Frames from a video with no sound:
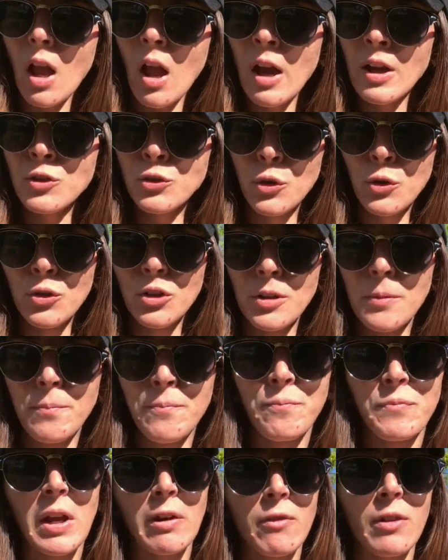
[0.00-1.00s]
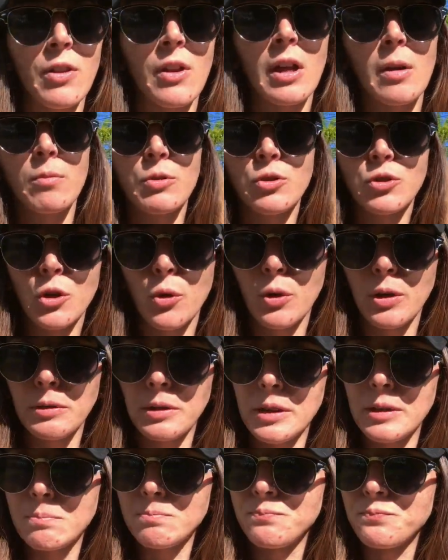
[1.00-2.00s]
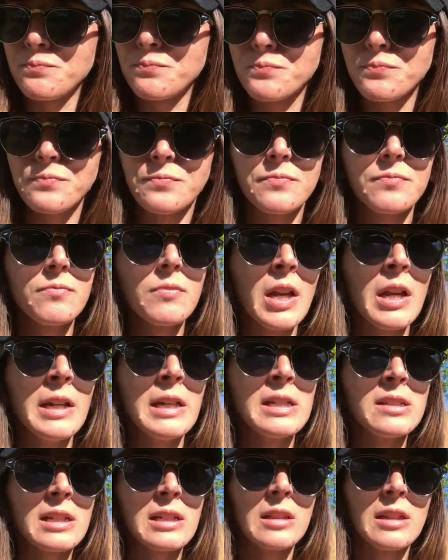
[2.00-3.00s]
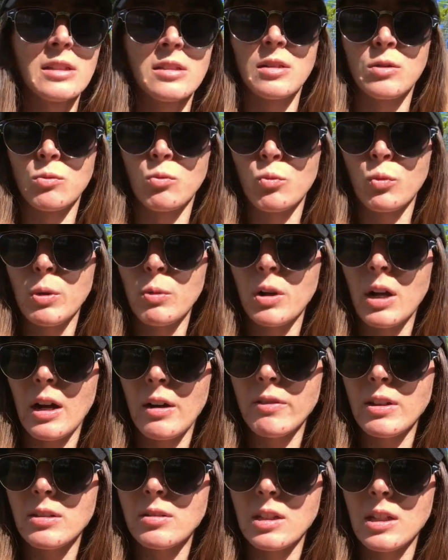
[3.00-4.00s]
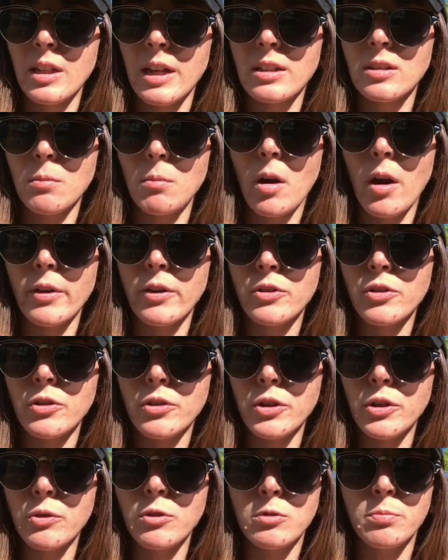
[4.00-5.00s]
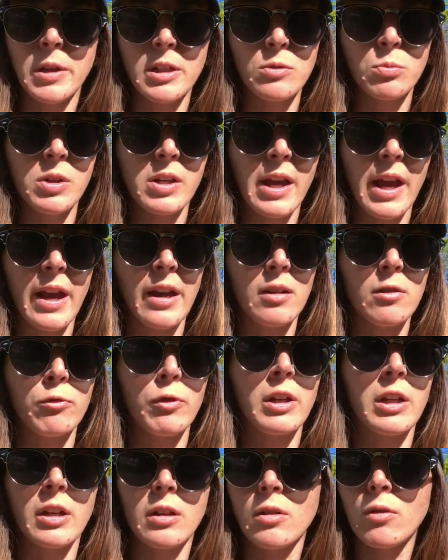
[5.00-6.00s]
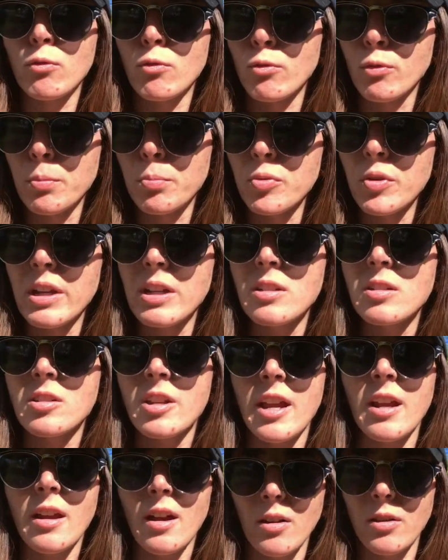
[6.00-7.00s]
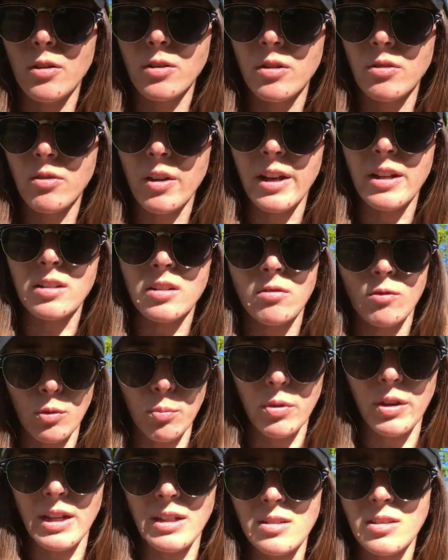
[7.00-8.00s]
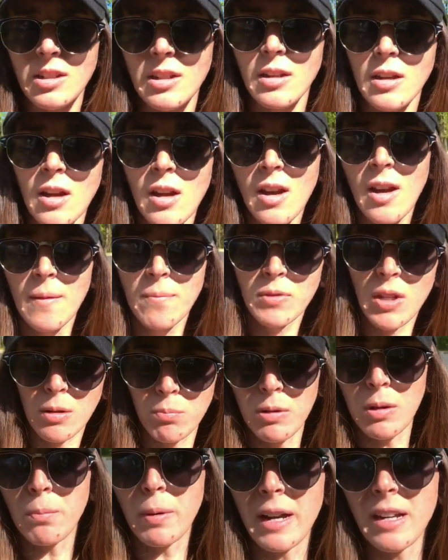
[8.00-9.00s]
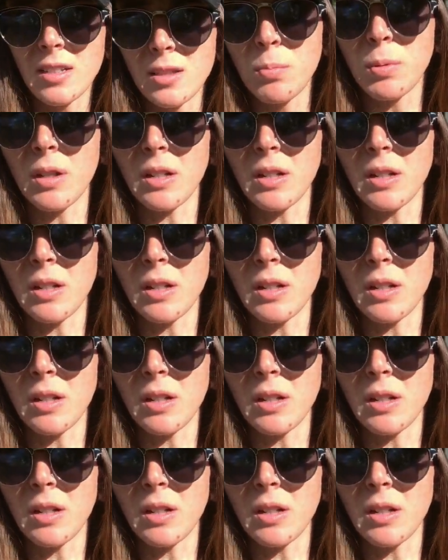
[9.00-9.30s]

I told him everything I've been doing, and he said, listen, we would obviously like to monitor you as best we can. If we can take out your device and replace it, that'd be best.